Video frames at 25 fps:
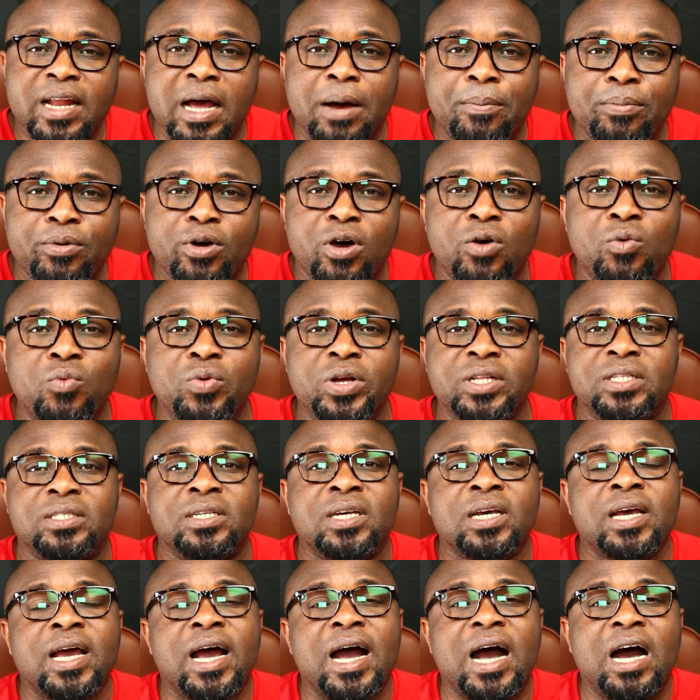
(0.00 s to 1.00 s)
abroad with
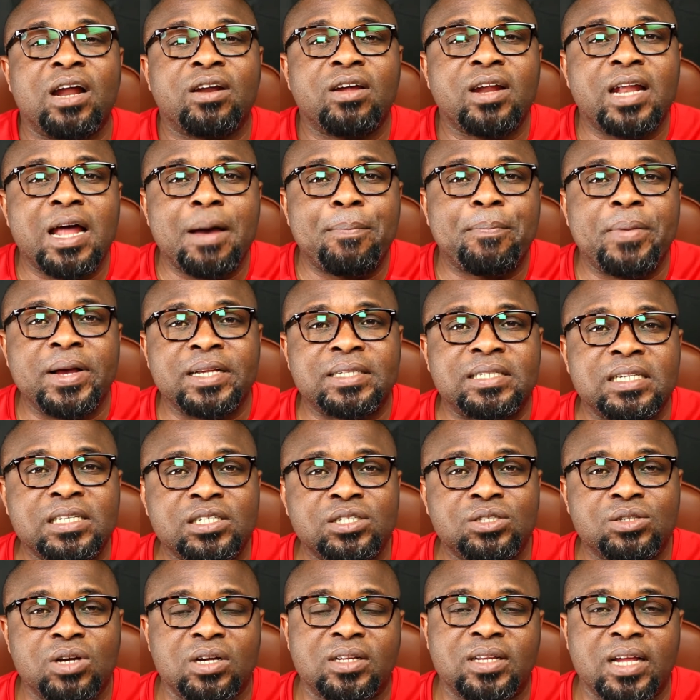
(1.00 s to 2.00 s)
another
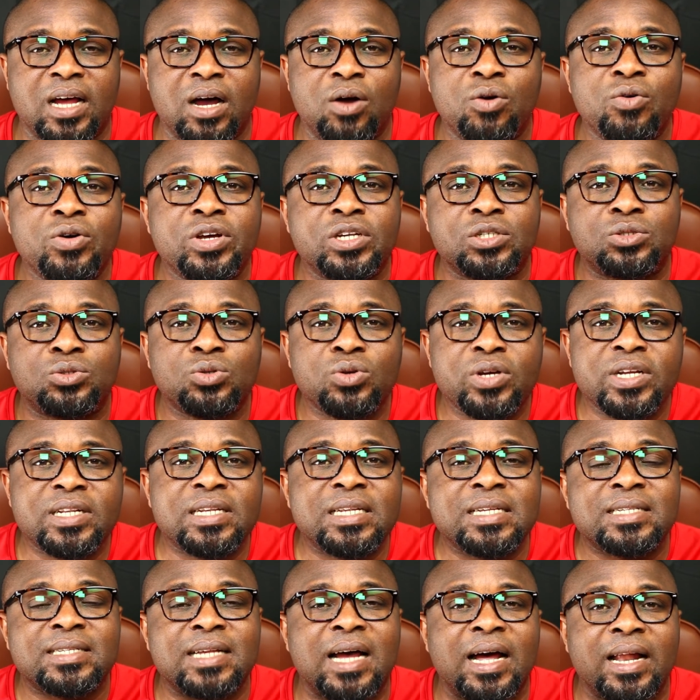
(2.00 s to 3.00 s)
person's daughter who is doing
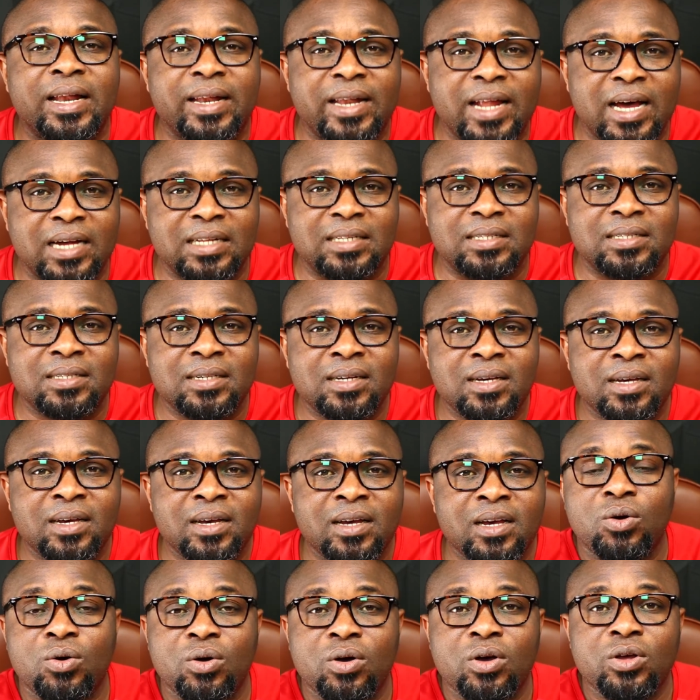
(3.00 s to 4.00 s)
this and that,
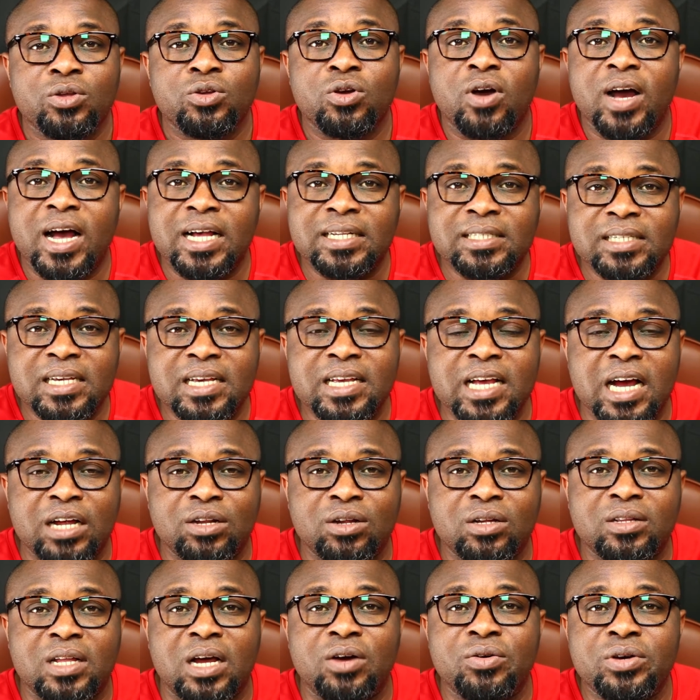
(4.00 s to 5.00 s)
you're asking your
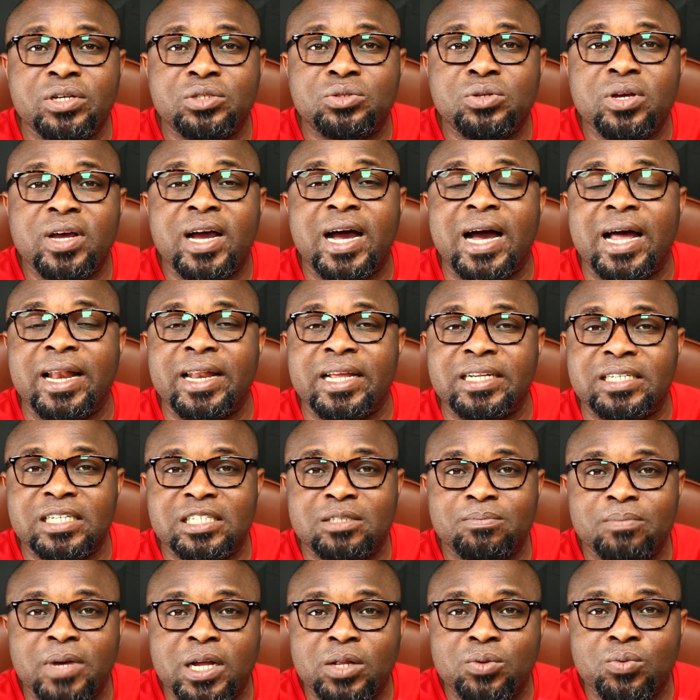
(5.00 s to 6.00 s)
daughter who is doing her
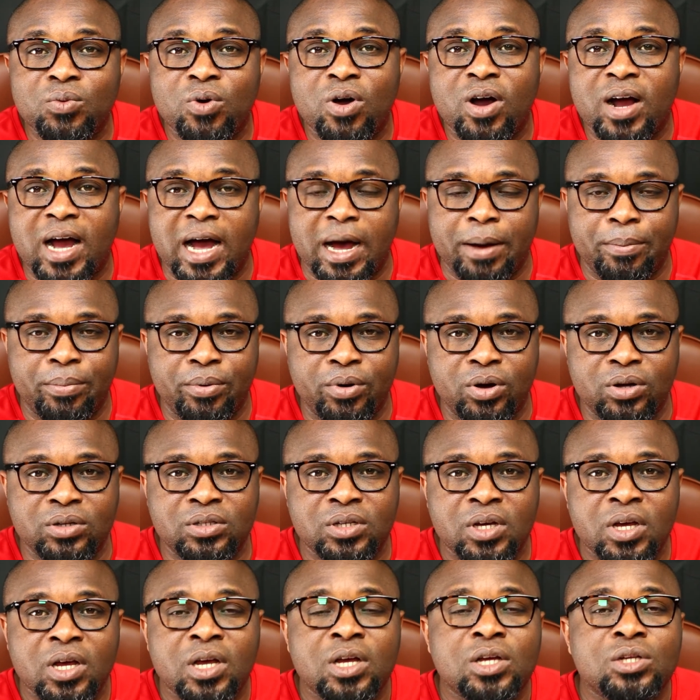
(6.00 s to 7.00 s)
legitimate work abroad
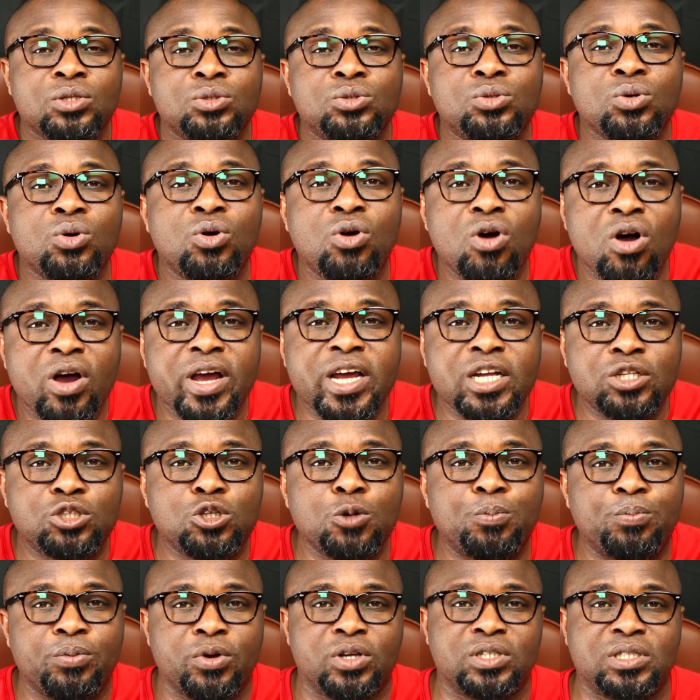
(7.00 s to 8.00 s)
to go
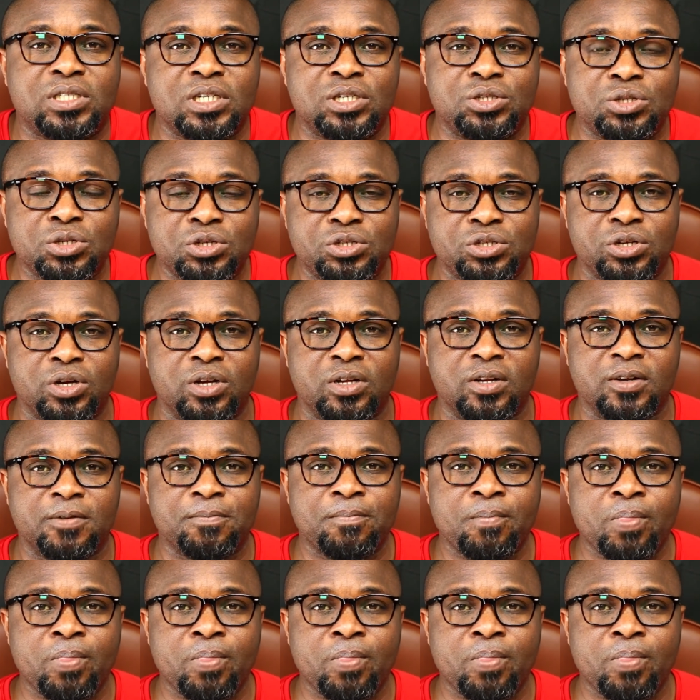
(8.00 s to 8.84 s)
into prostitution.